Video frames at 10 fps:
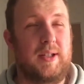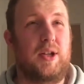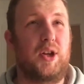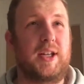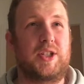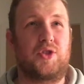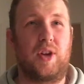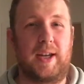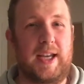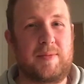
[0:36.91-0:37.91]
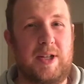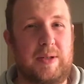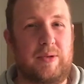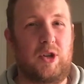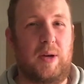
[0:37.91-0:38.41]
Looking to try and get as many
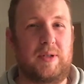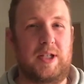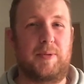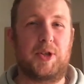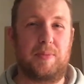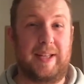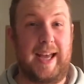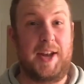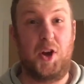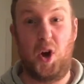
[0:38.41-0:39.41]
subscribers as I possibly can.